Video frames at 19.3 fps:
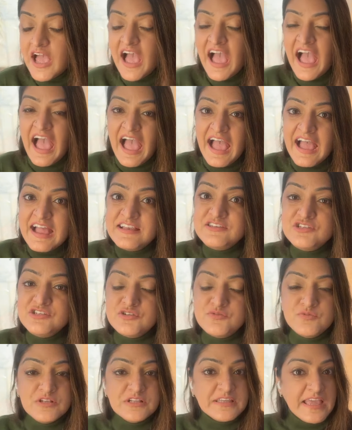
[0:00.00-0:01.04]
and
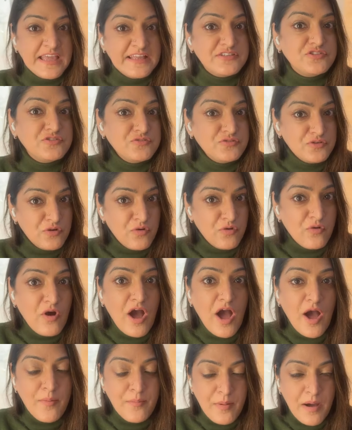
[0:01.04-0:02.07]
you will get to know
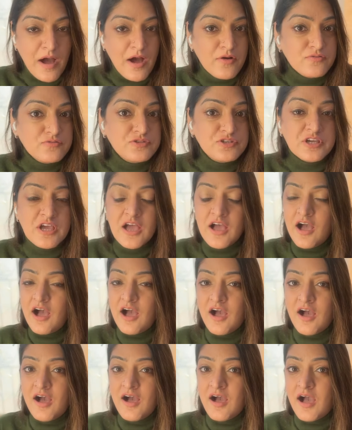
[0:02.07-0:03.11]
about
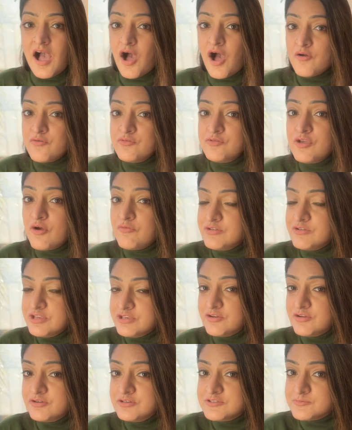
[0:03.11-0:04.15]
how your
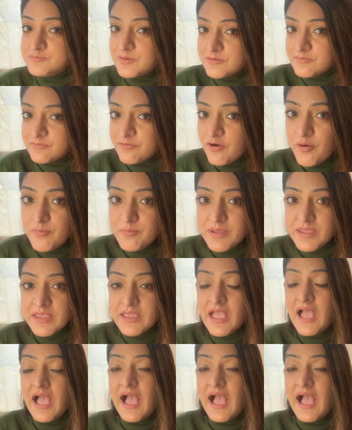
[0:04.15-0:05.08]
video is performing,